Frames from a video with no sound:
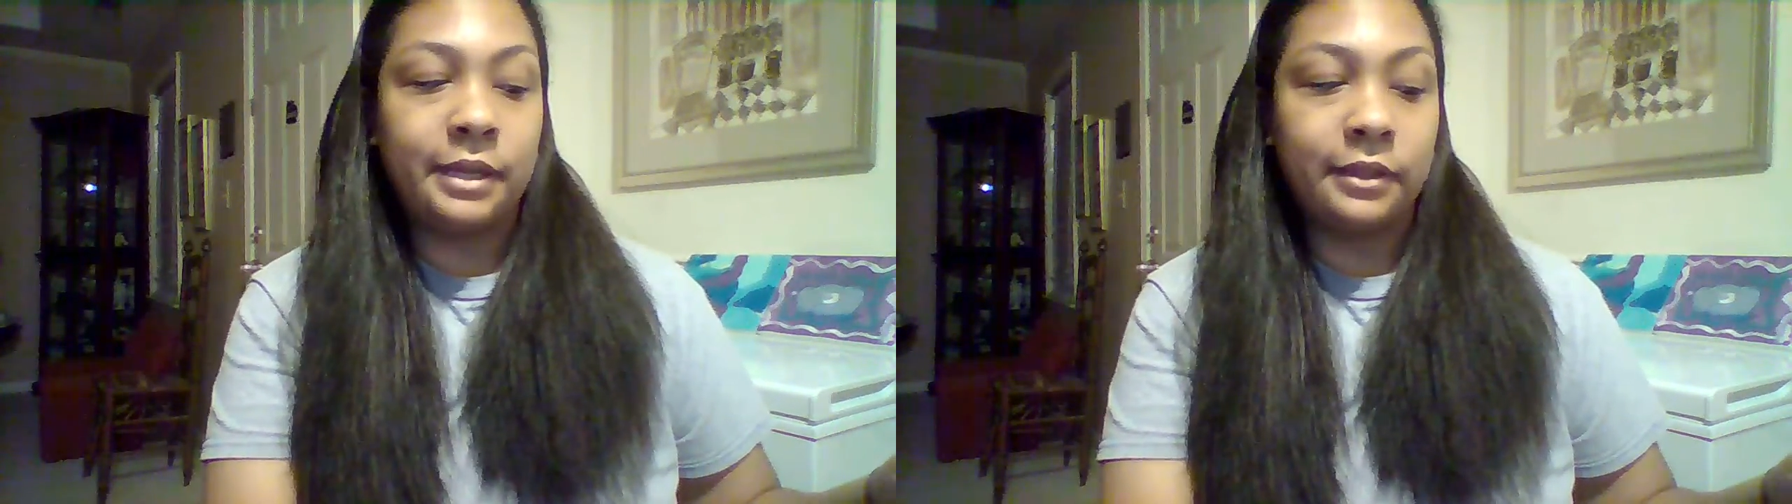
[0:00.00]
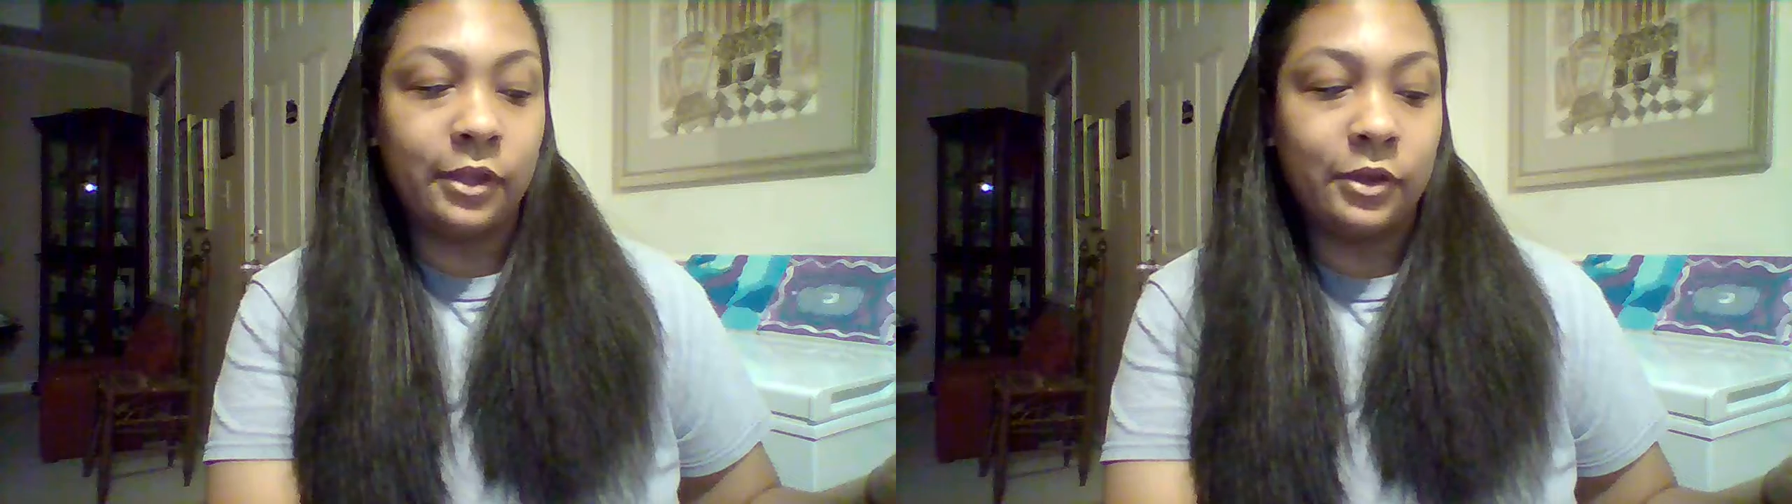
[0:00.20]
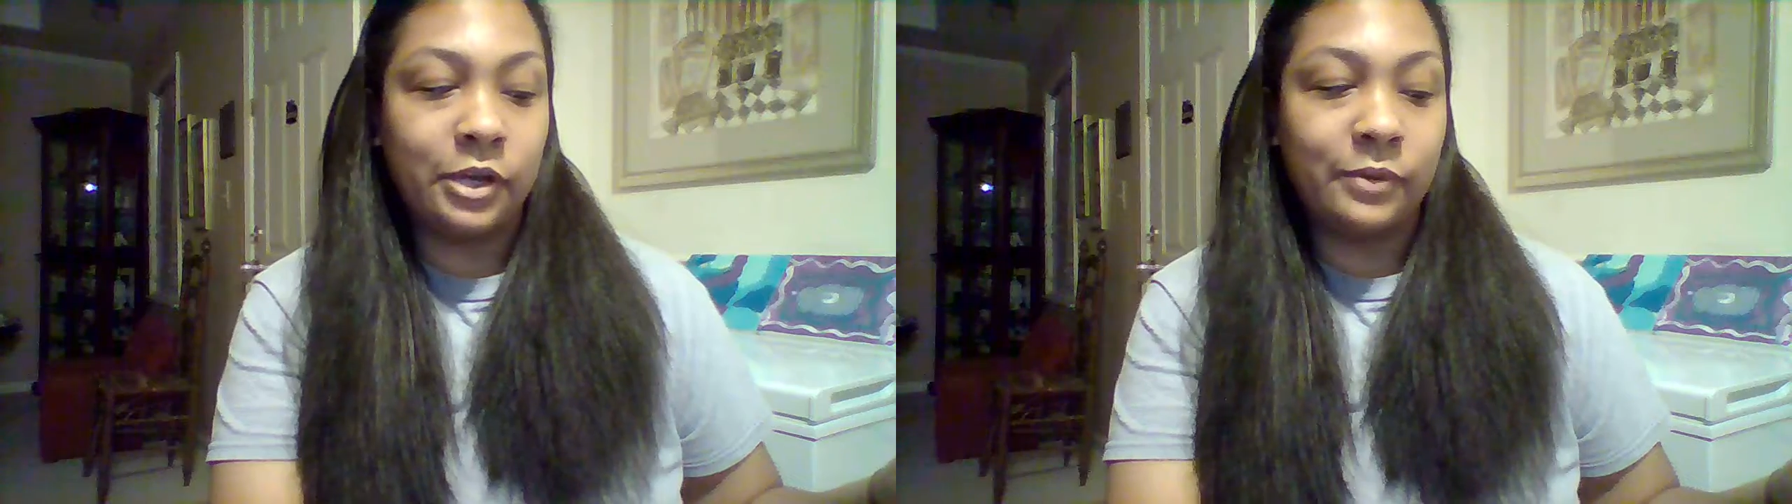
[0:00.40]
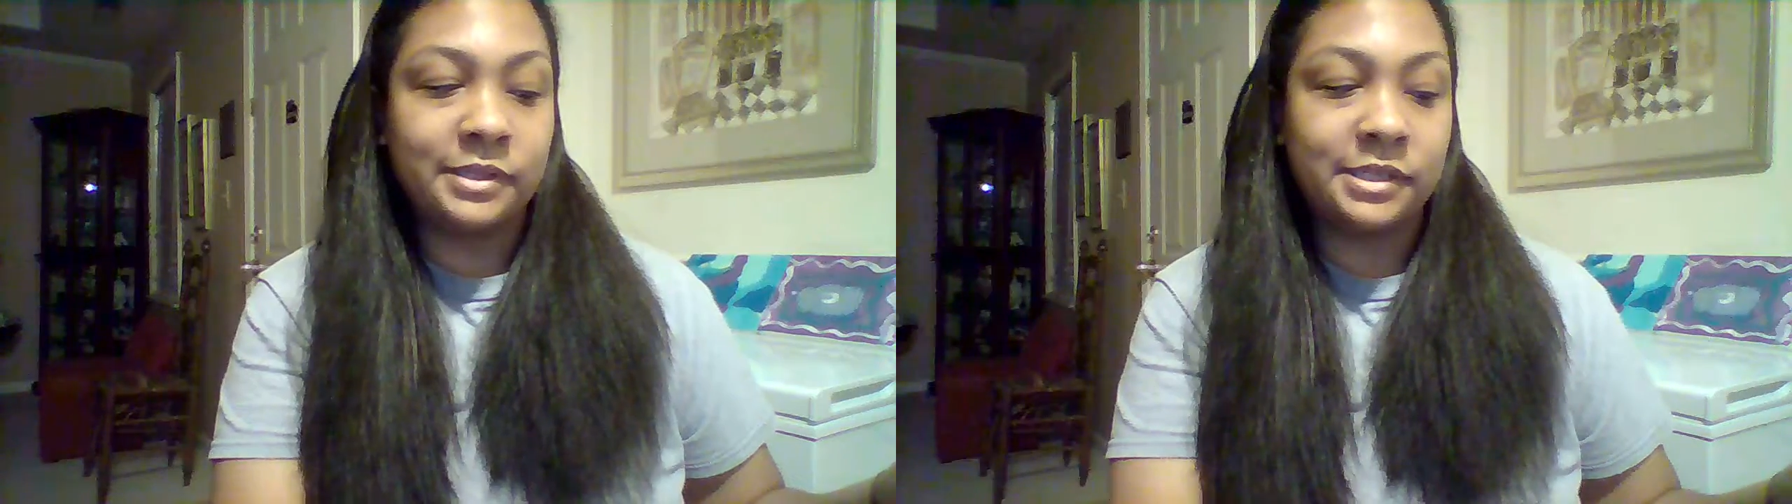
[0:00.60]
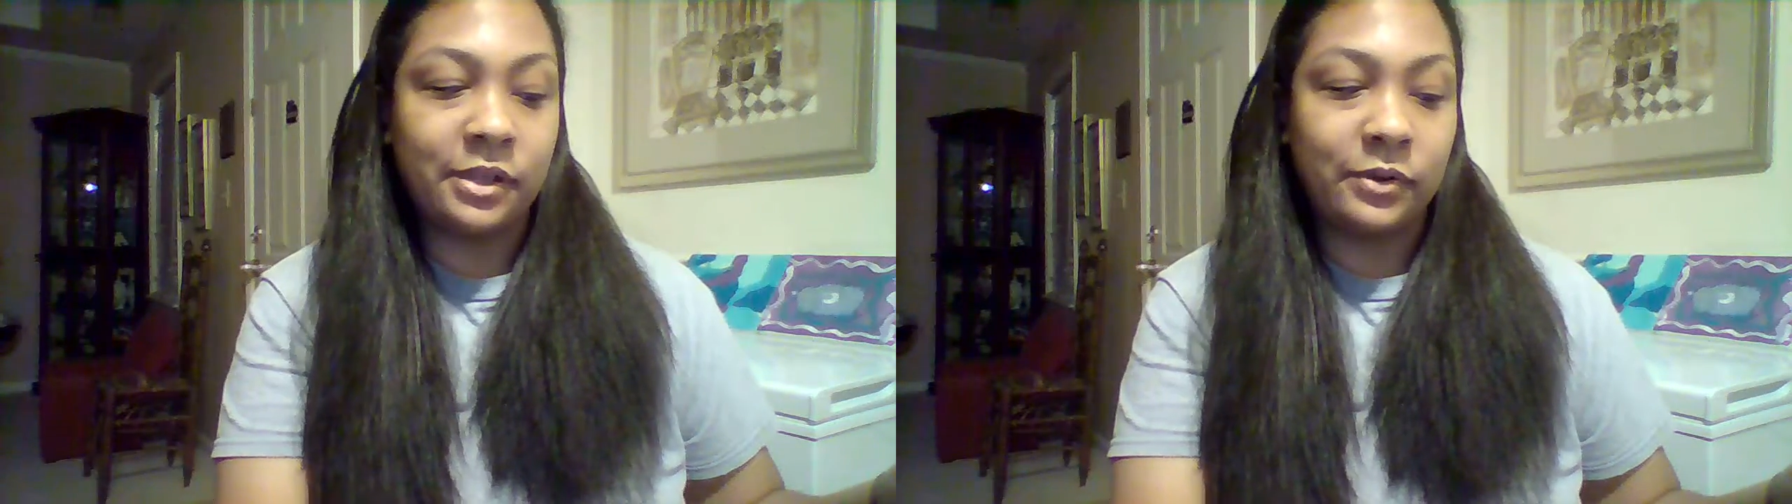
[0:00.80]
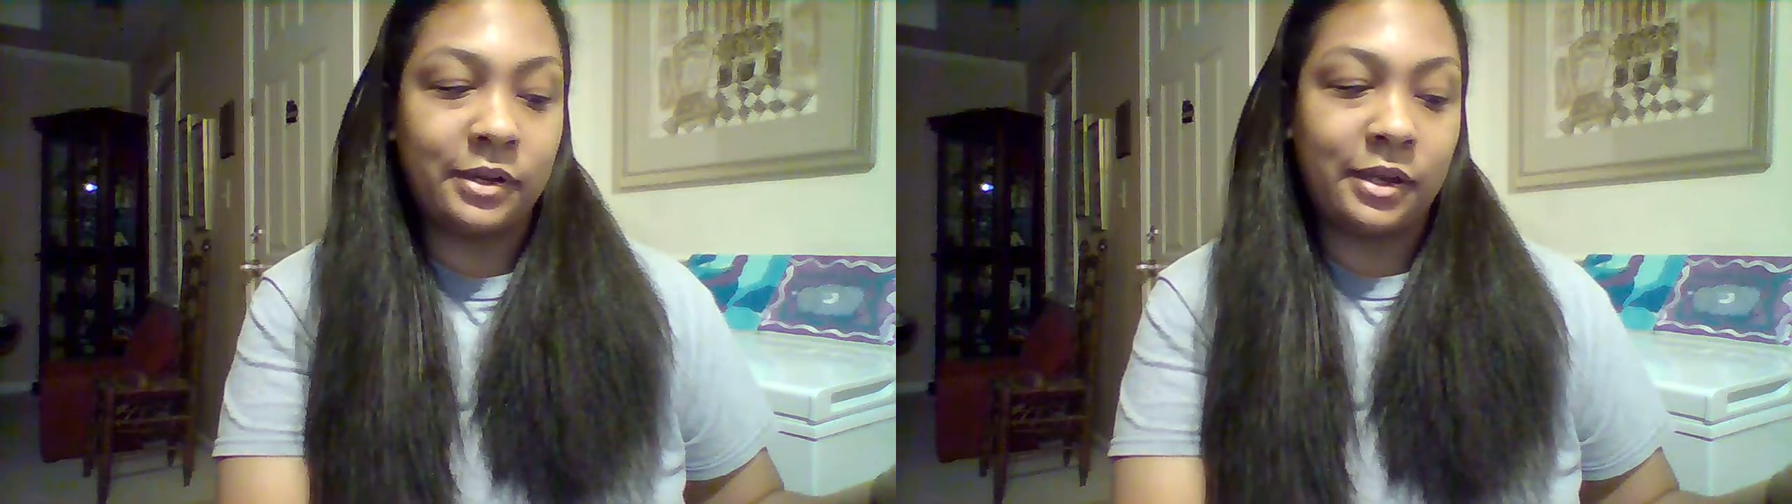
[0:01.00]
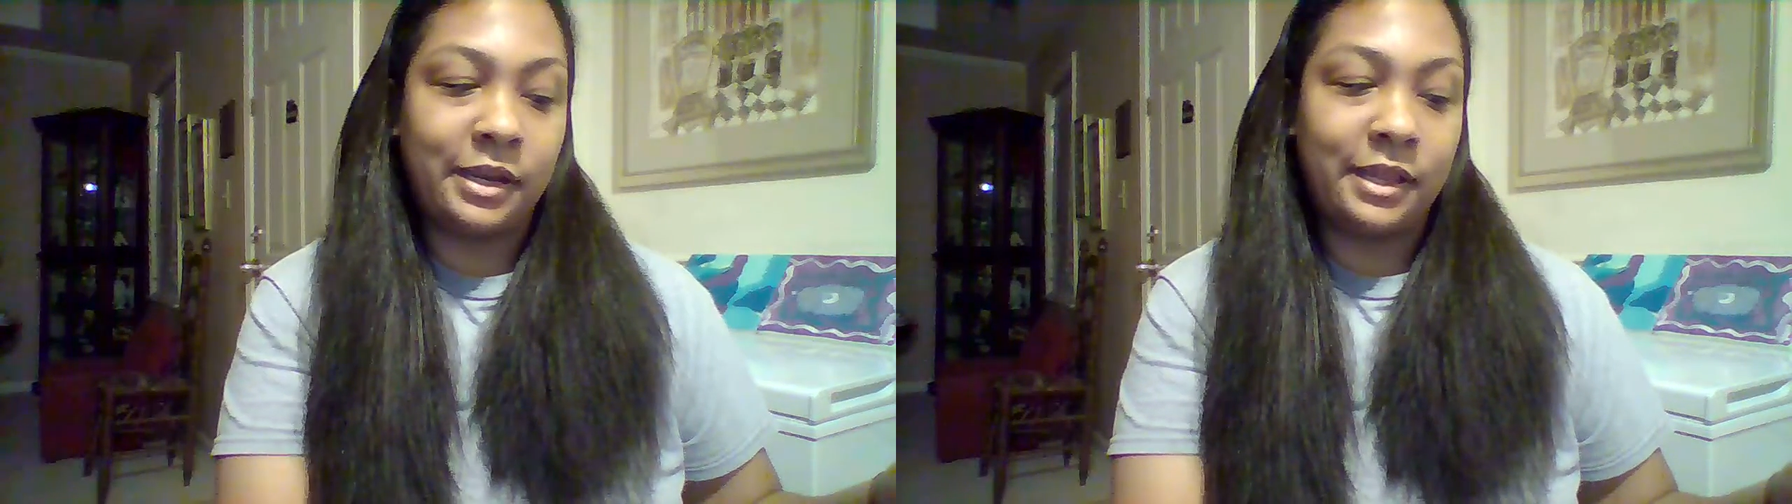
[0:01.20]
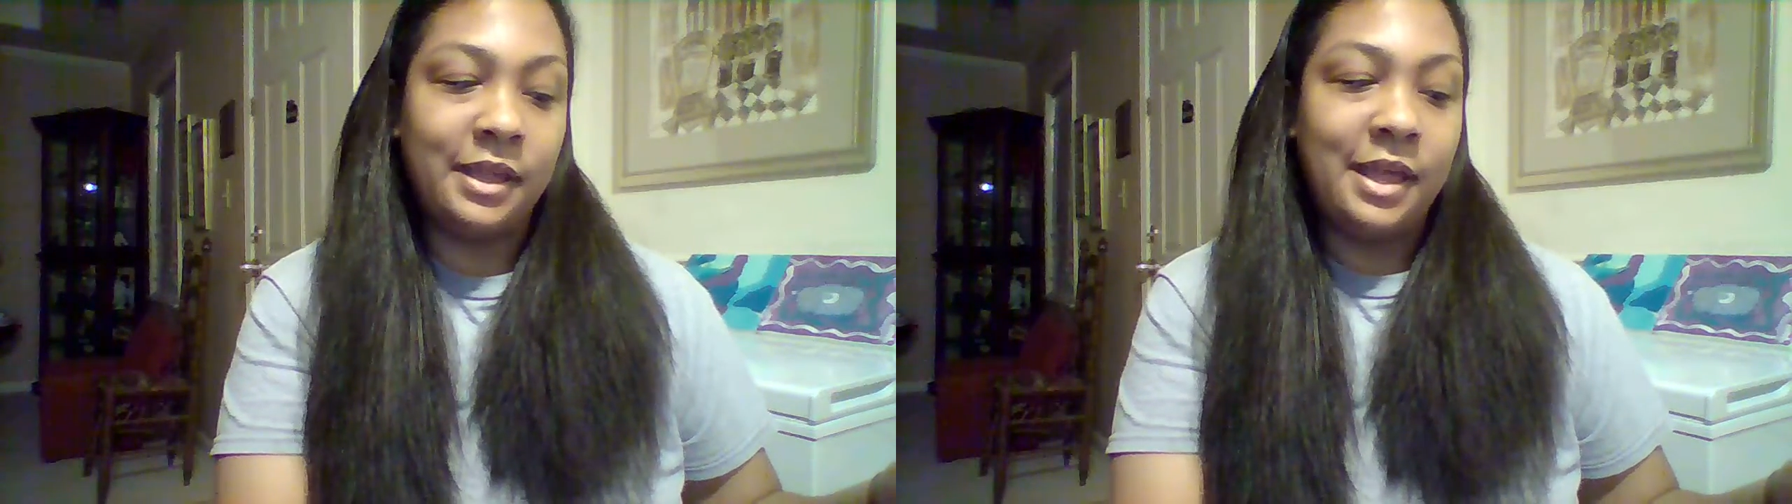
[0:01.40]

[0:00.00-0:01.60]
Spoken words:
logo and slogan on it